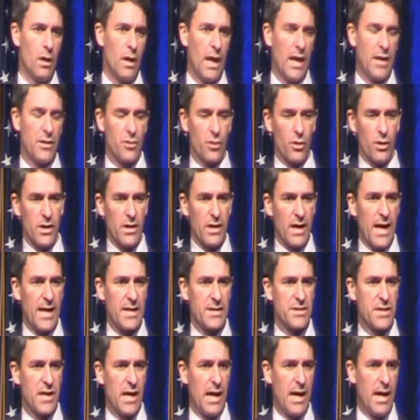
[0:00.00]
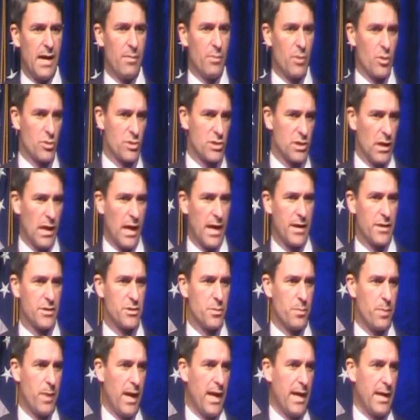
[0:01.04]
And during that time, there was a lot of
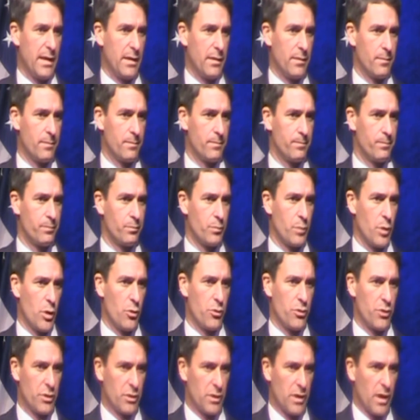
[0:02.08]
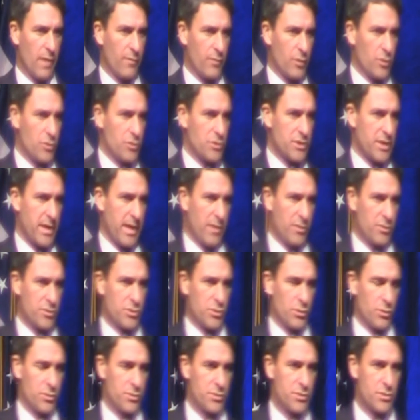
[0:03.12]
debate both in governors'
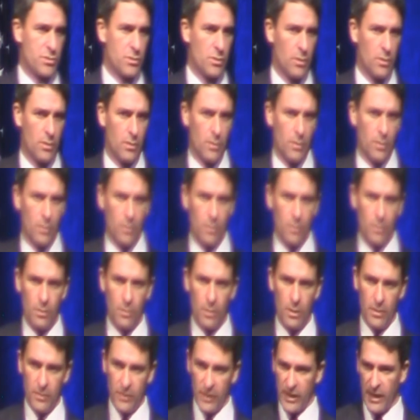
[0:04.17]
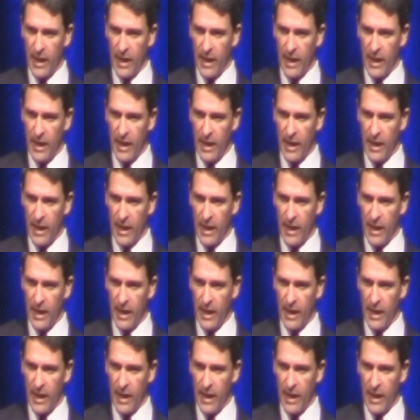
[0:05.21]
councils in the